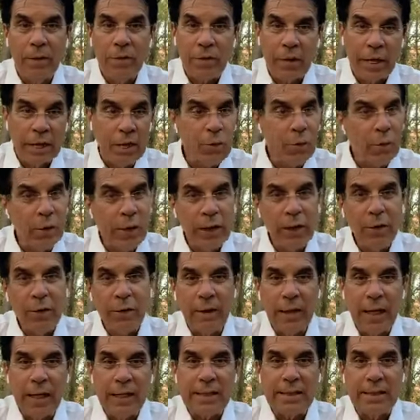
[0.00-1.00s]
So that's why
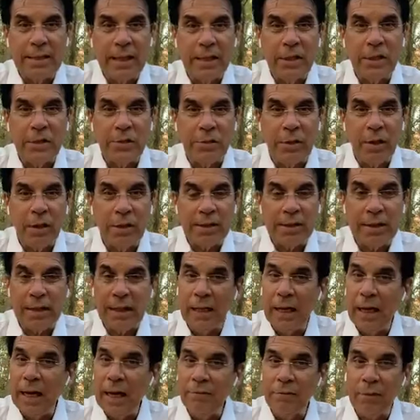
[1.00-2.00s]
you and I stay strong,
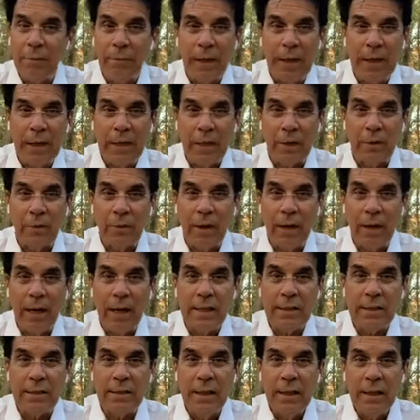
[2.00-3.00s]
saying, I have the mind of
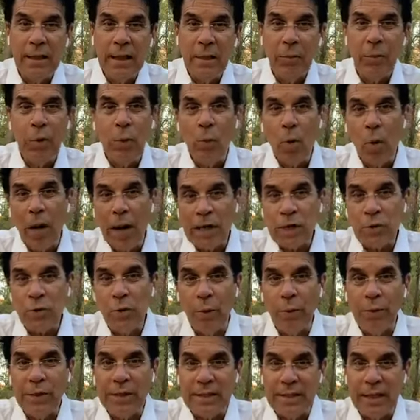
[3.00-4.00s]
Christ. We
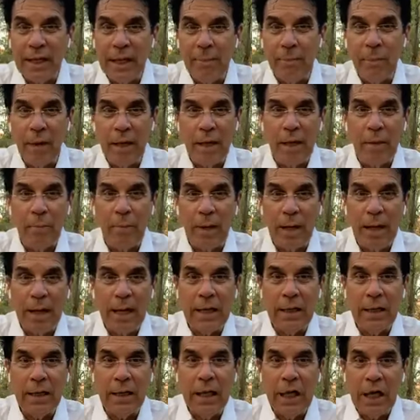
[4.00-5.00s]
watch what we say about our
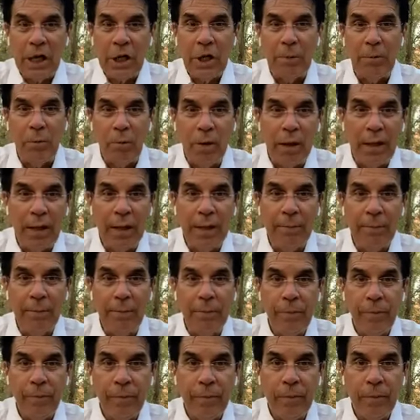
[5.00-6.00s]
mind and our brain.
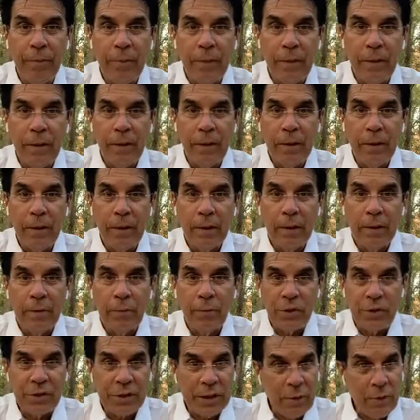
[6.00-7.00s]

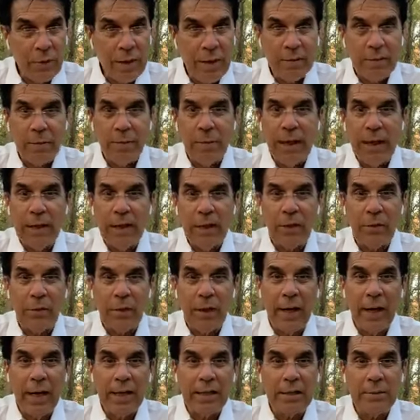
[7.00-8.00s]
We say we have the mind of
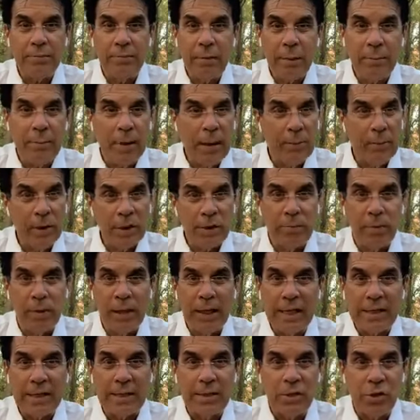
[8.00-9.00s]
Christ. My memory's
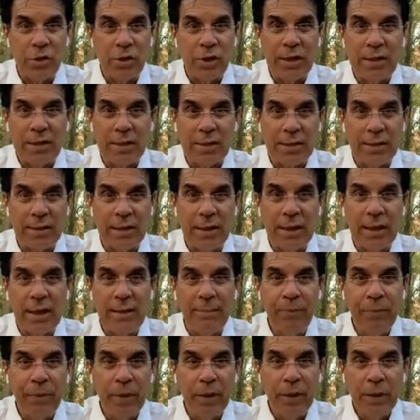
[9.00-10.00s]
blessed in Jesus'
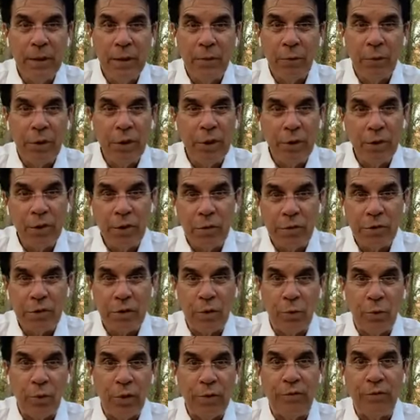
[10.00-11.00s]
name. We don't use
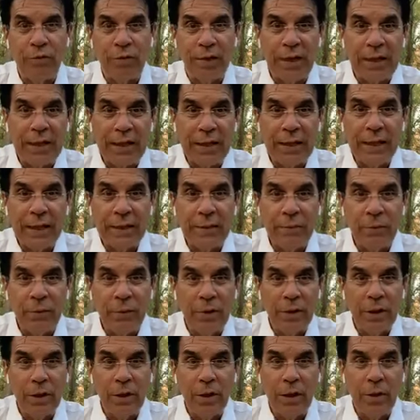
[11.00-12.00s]
the word forget
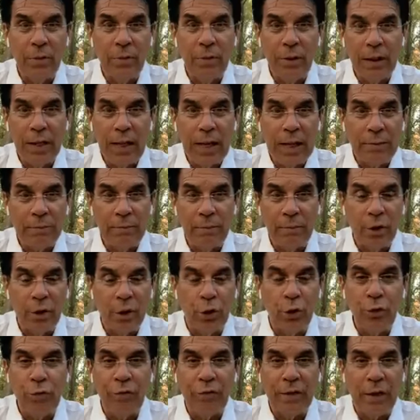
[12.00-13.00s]
when, when
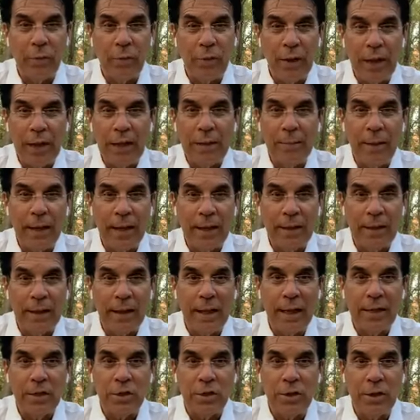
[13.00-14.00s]
goofing around about
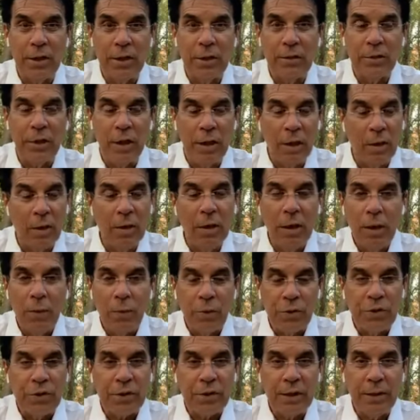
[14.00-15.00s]
things, No,
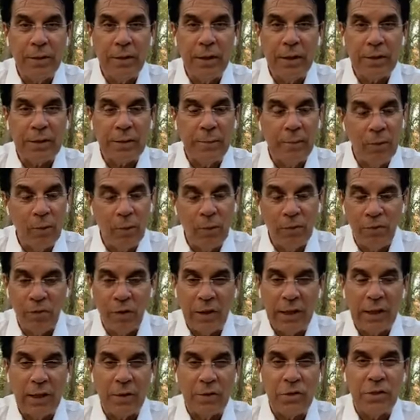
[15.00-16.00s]
we're serious. We
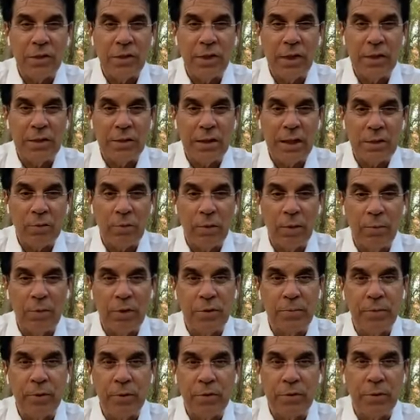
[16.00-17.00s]
forget our sins. That's what
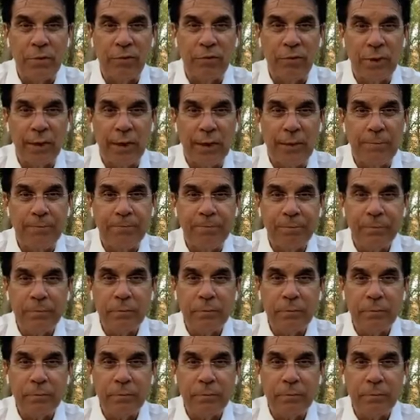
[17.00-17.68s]
we're supposed to forget.